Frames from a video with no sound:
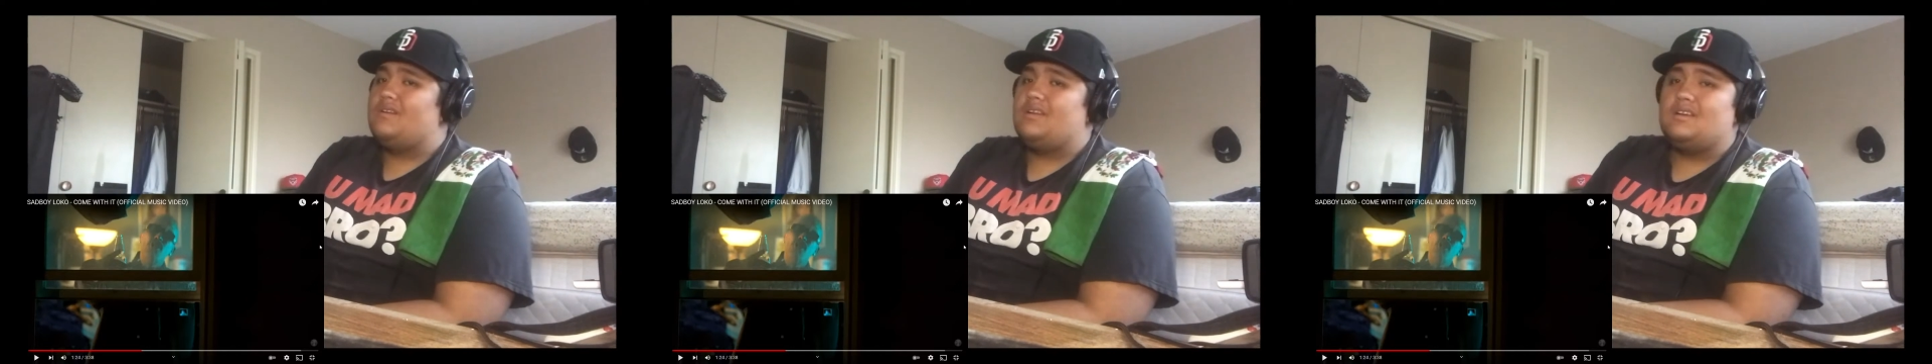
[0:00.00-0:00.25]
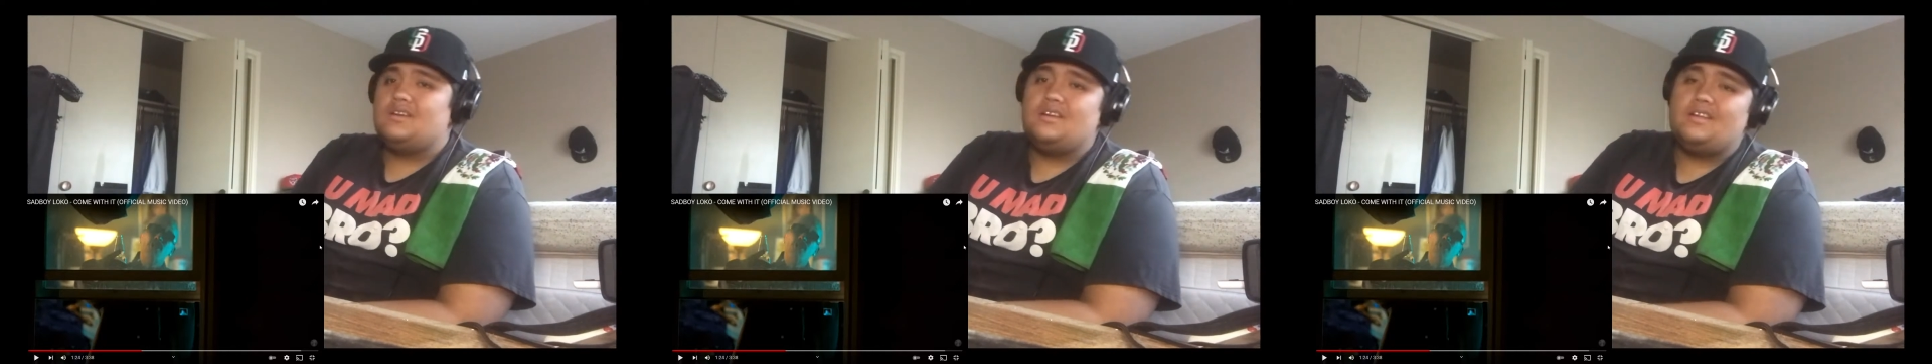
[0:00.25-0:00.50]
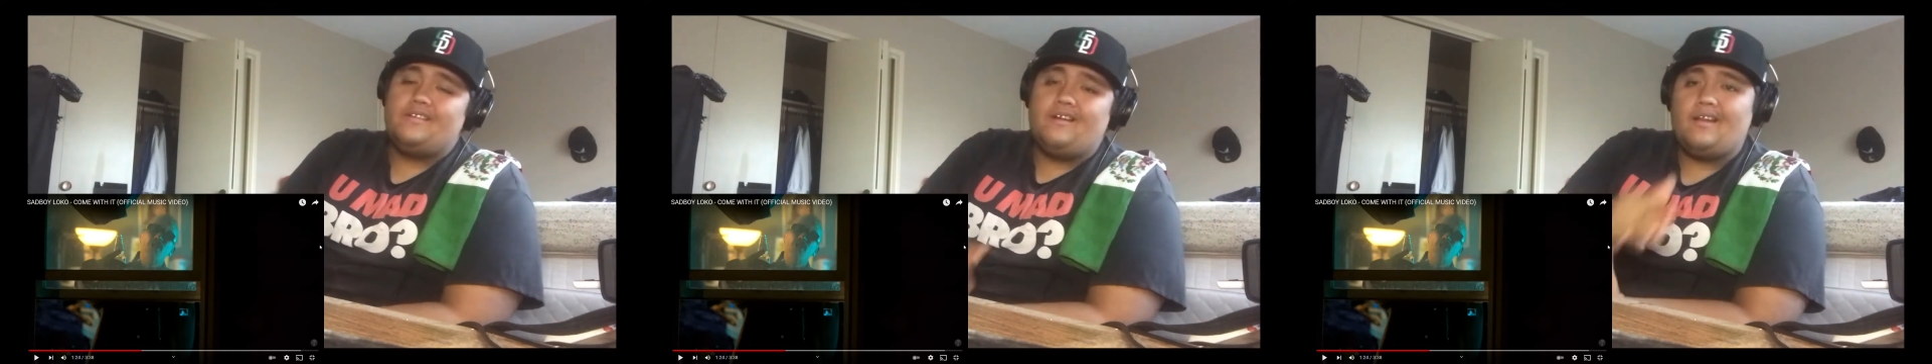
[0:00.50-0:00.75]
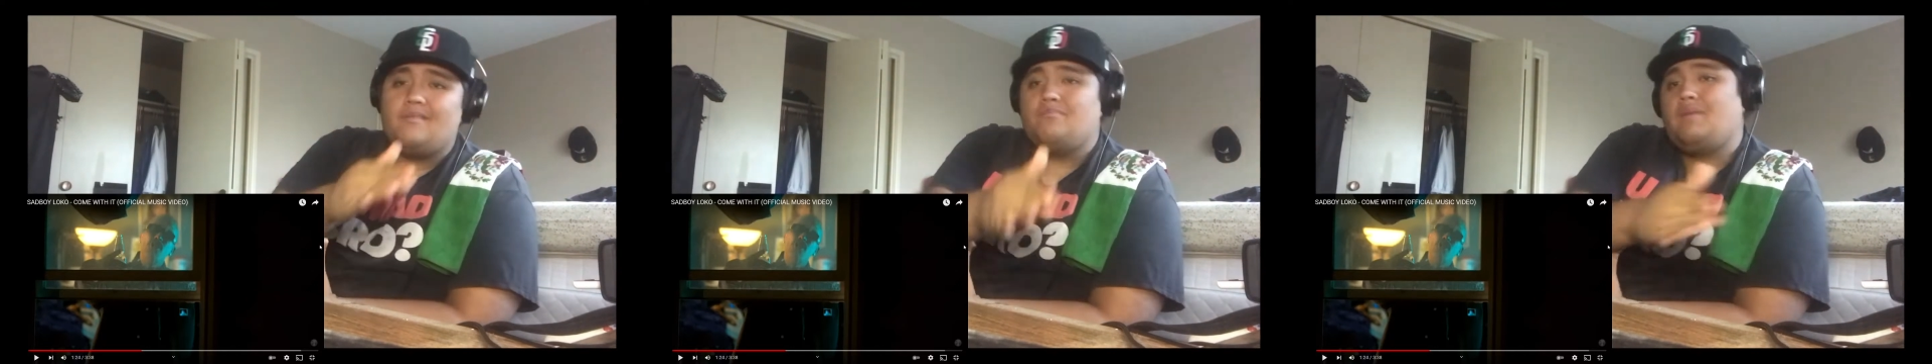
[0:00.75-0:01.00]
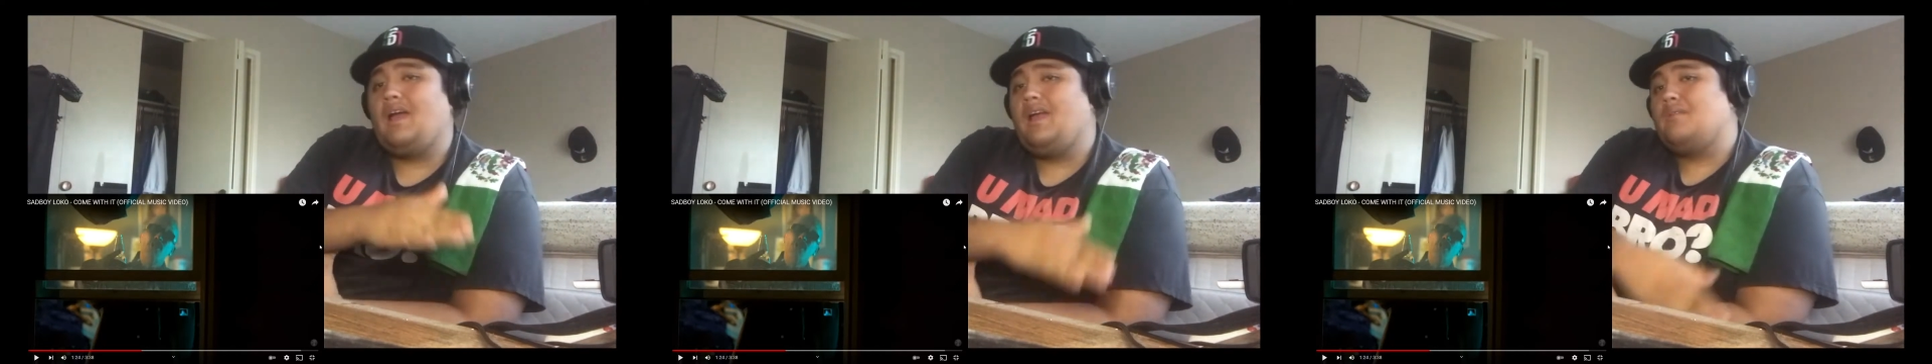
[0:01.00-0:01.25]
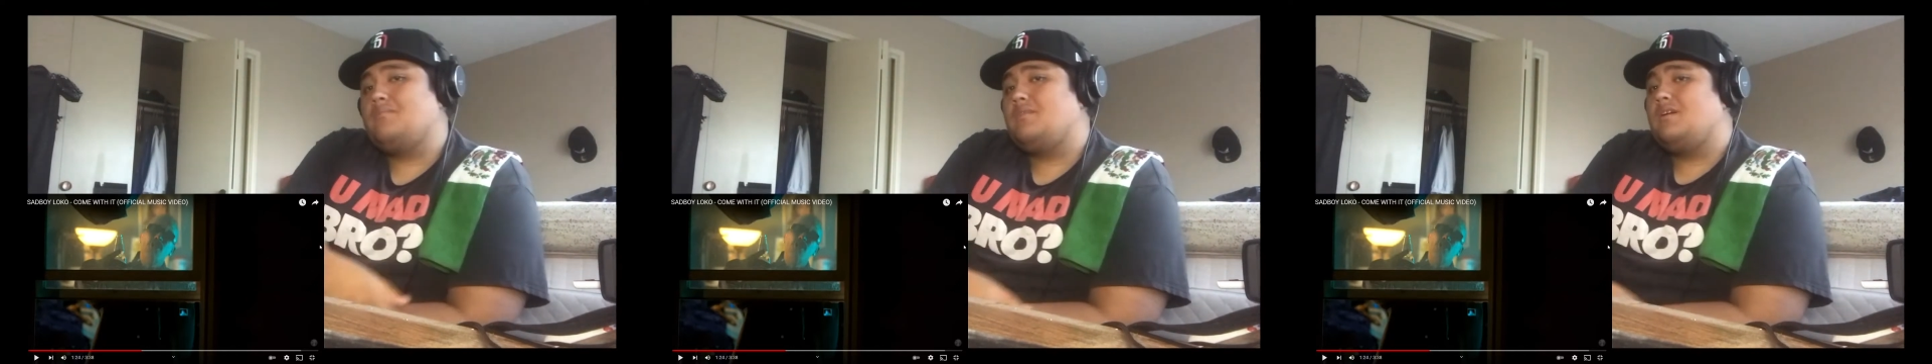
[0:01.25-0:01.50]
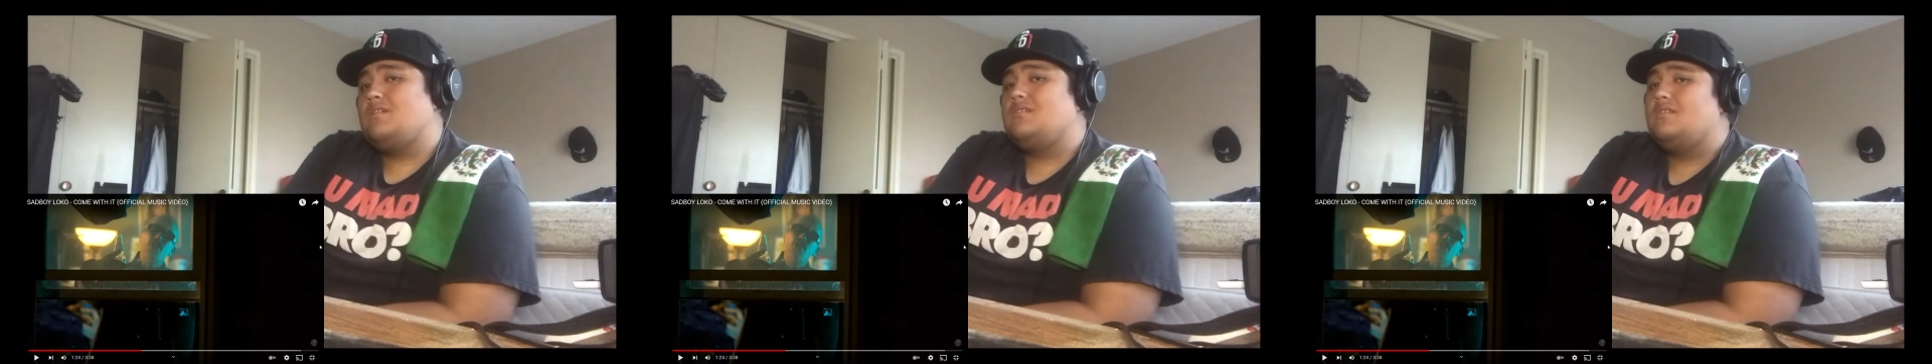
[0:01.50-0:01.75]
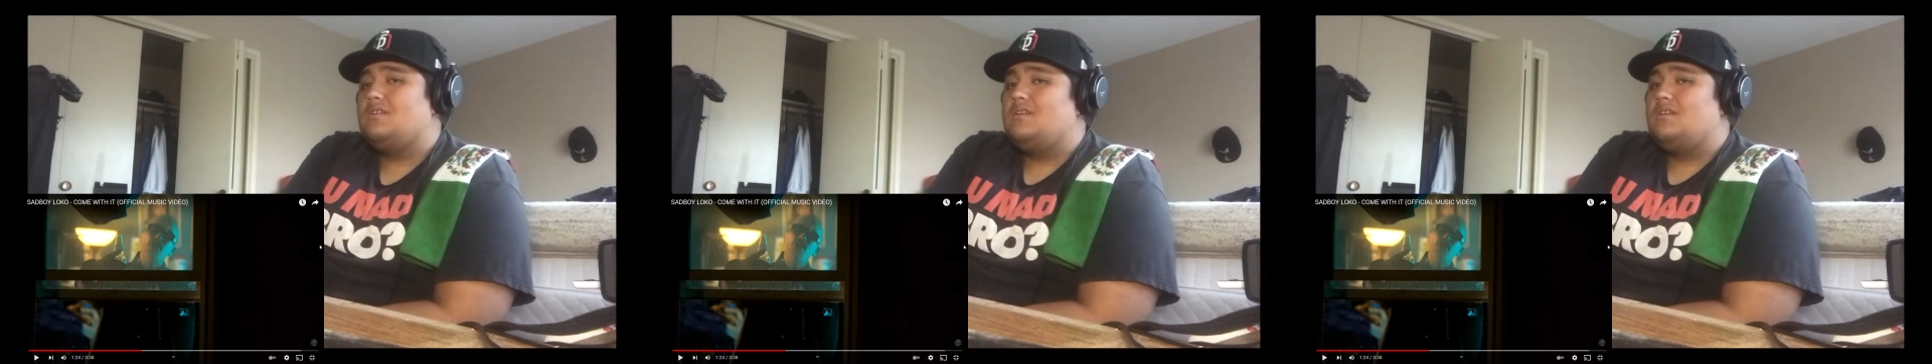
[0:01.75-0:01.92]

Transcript: the hood, you're on the bang, bro.